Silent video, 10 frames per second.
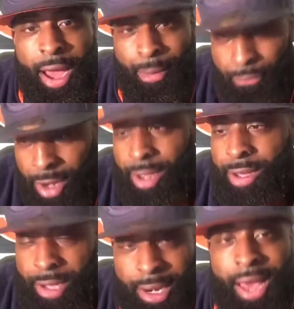I'm feeling
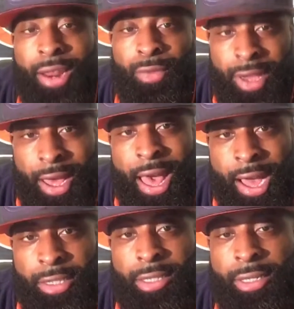good now that we can
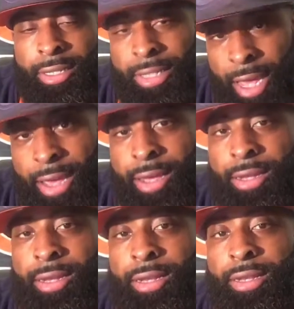actually
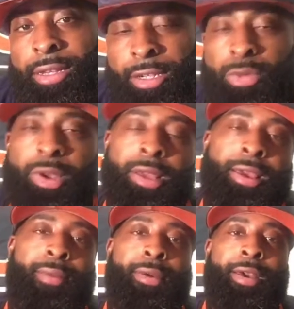take this
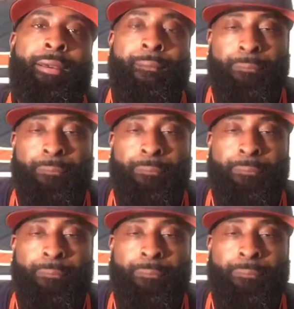weekend, man.